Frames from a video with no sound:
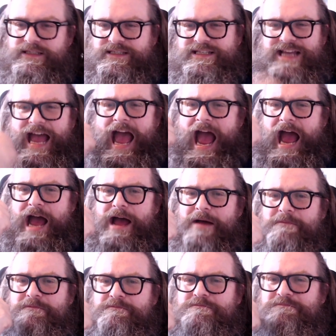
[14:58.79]

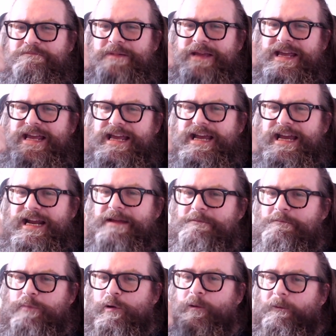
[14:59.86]
Damn, being an
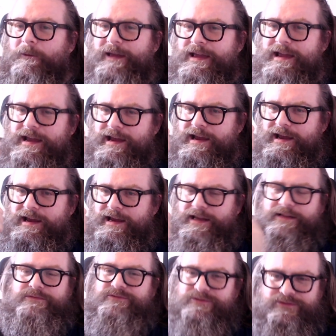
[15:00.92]

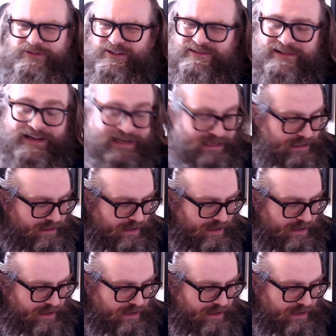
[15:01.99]
employee. Not really,